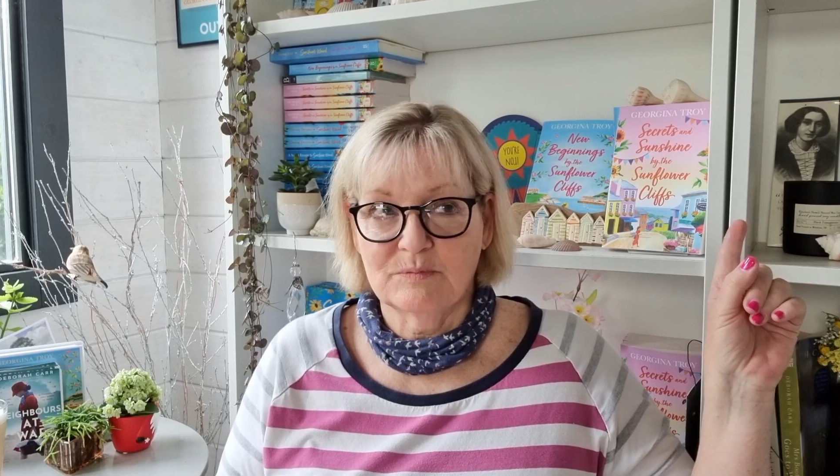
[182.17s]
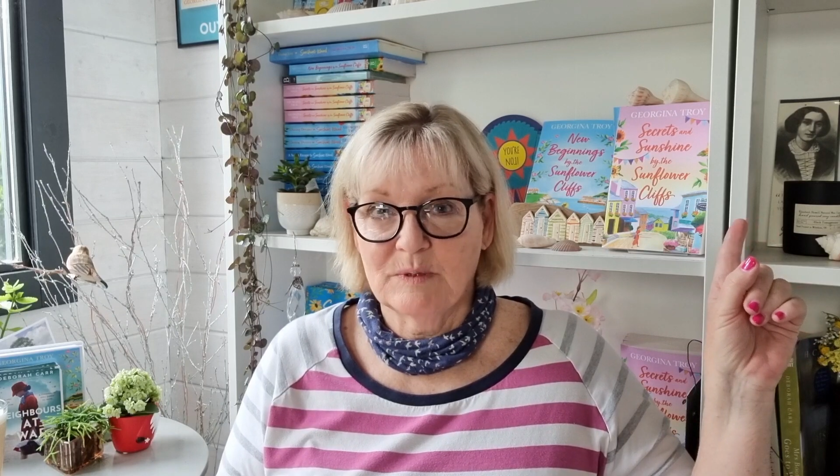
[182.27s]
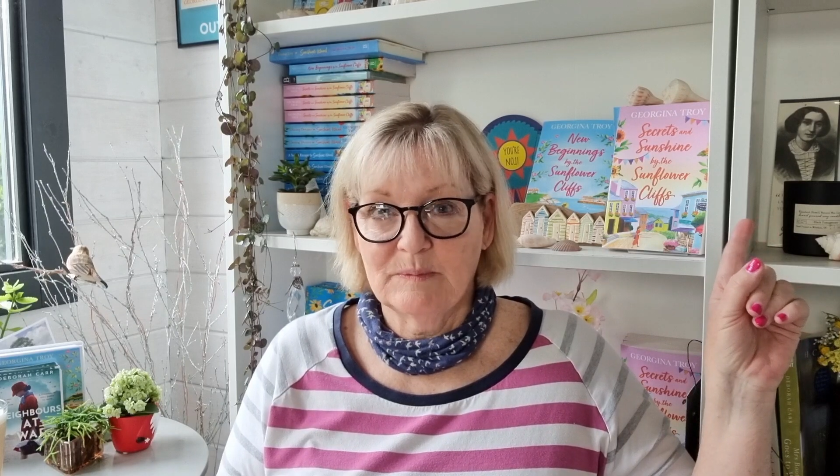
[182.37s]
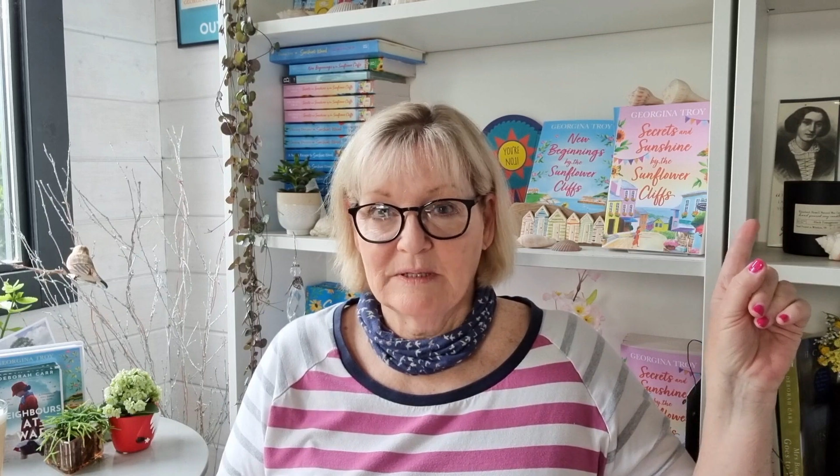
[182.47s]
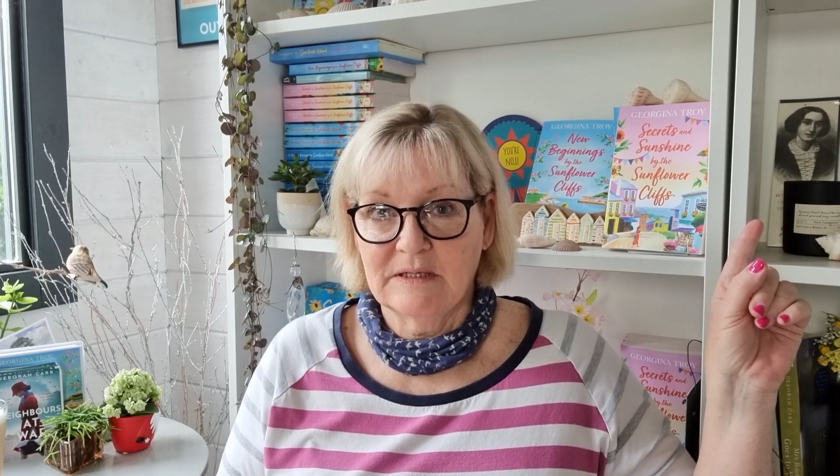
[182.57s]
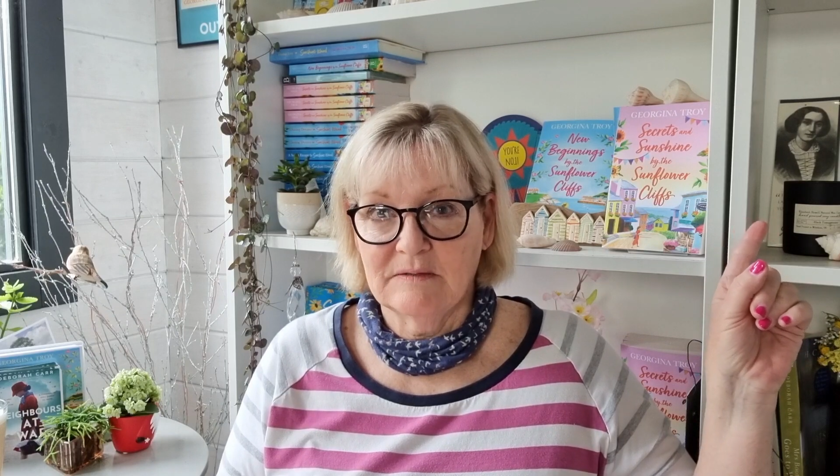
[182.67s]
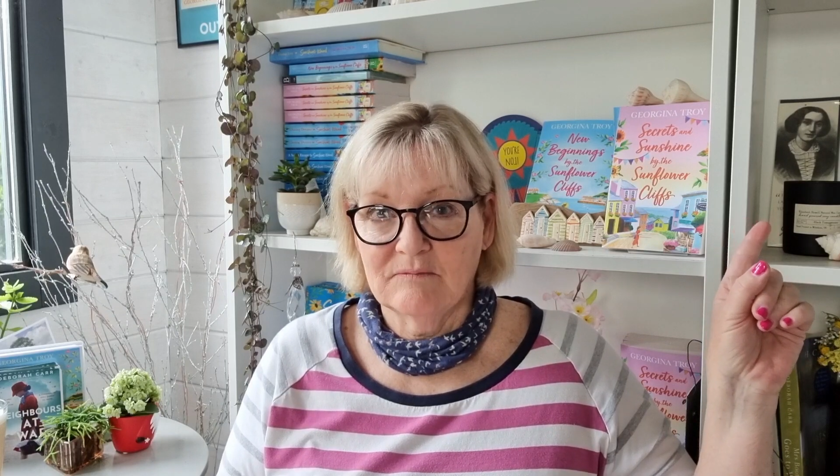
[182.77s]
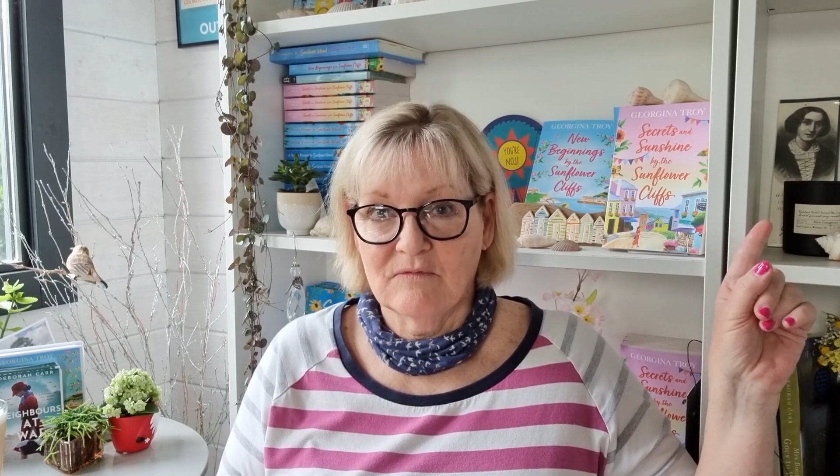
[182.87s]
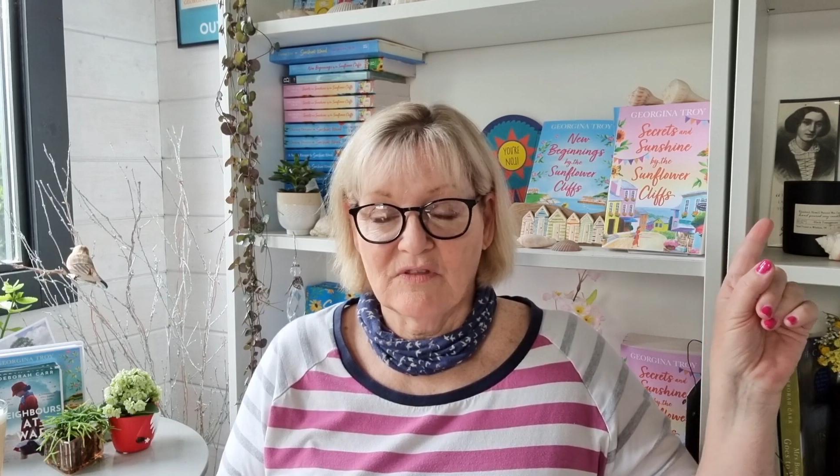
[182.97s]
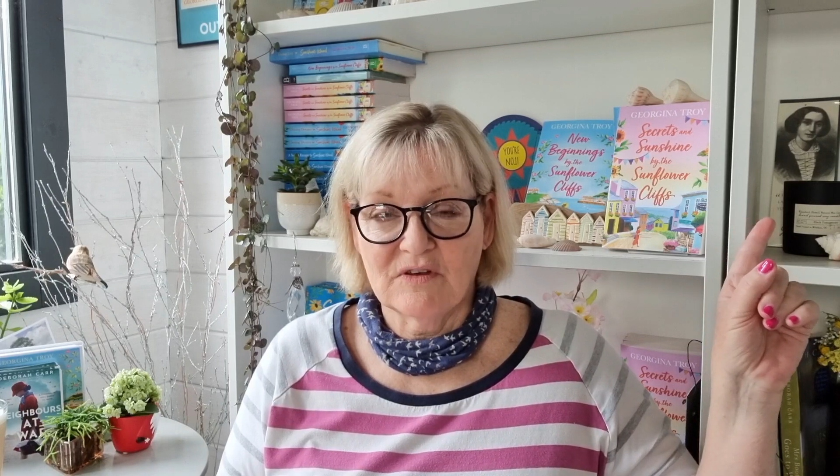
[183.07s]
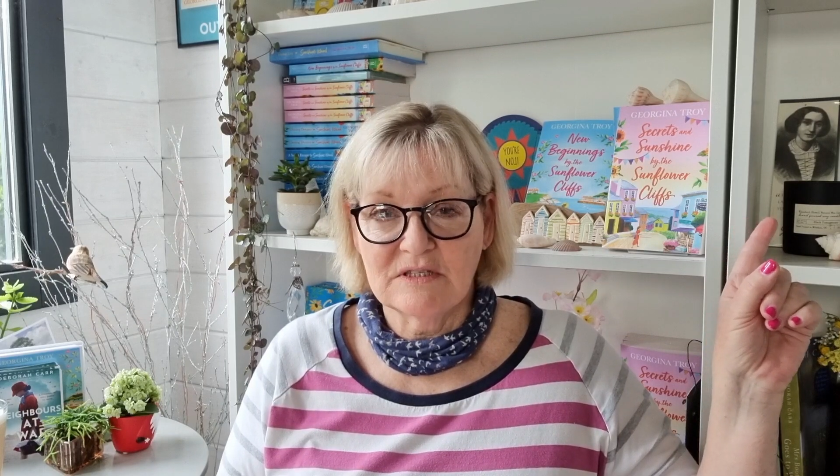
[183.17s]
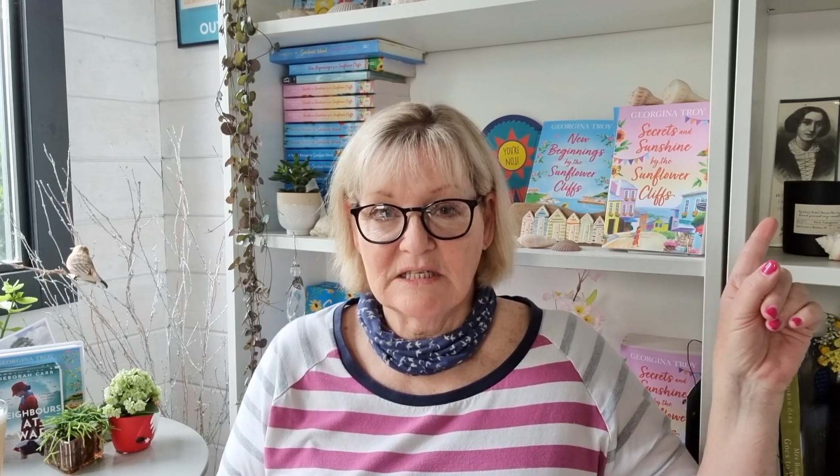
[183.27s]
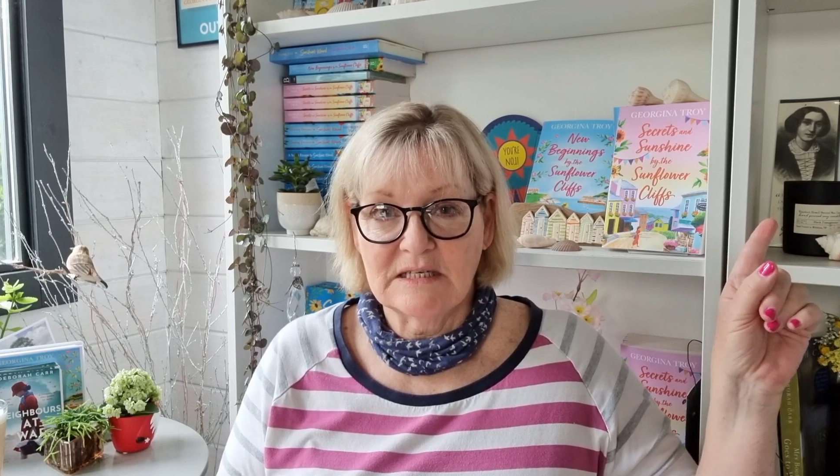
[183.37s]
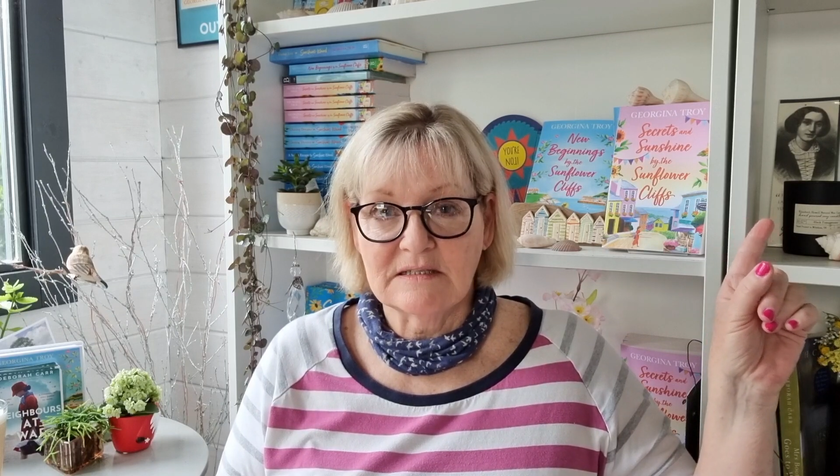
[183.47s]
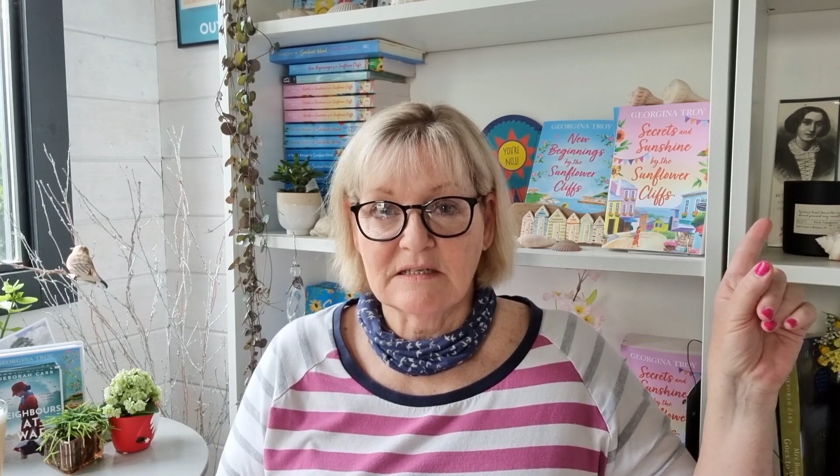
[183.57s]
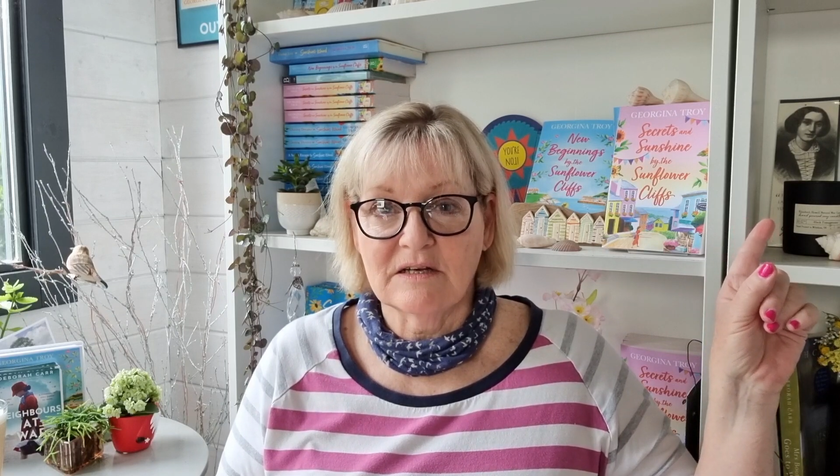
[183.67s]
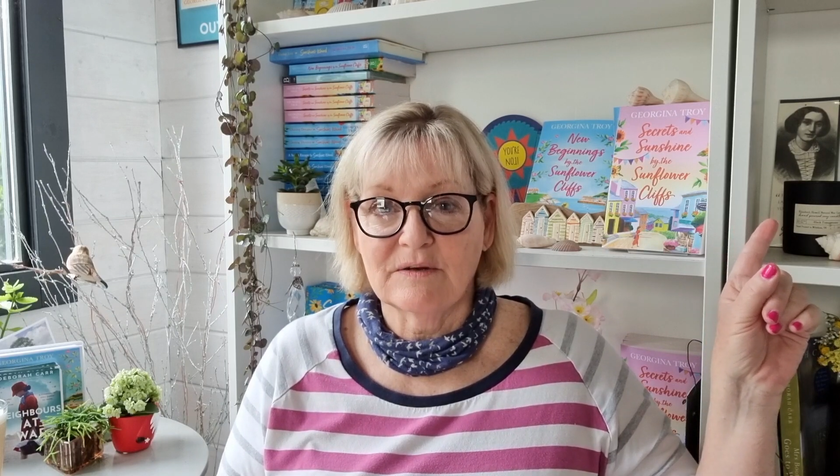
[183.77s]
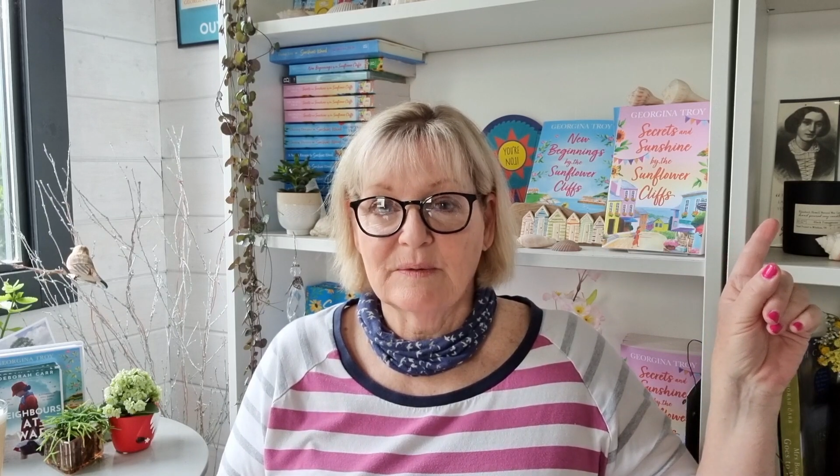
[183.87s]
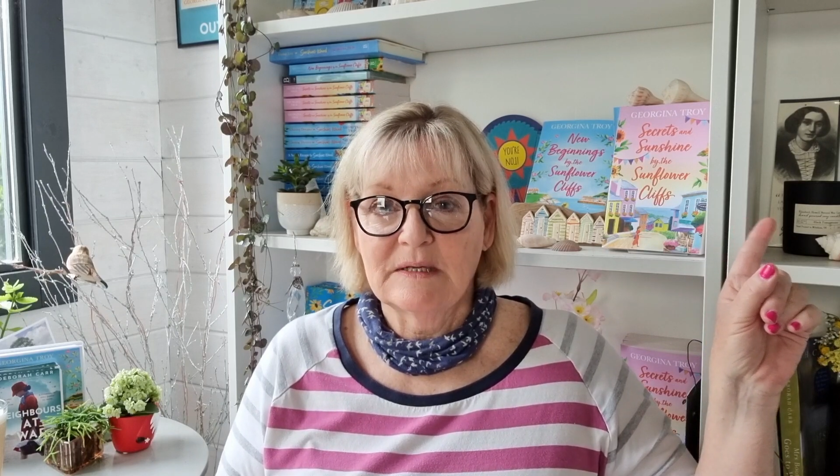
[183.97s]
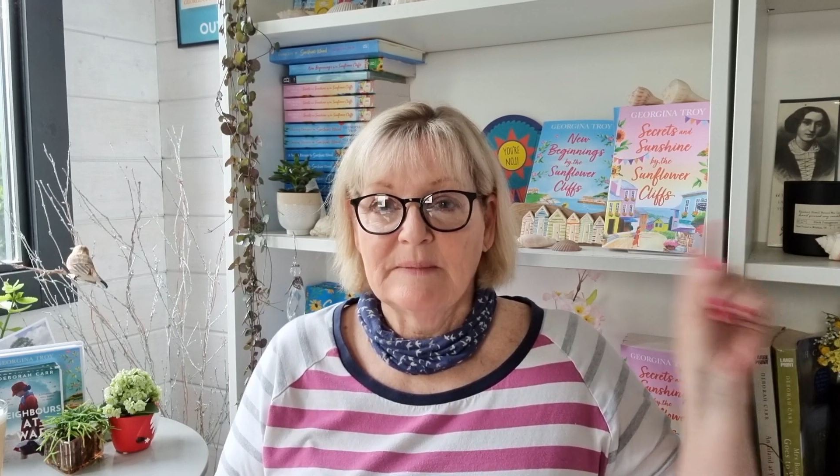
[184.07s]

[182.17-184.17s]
probably 30 years ago.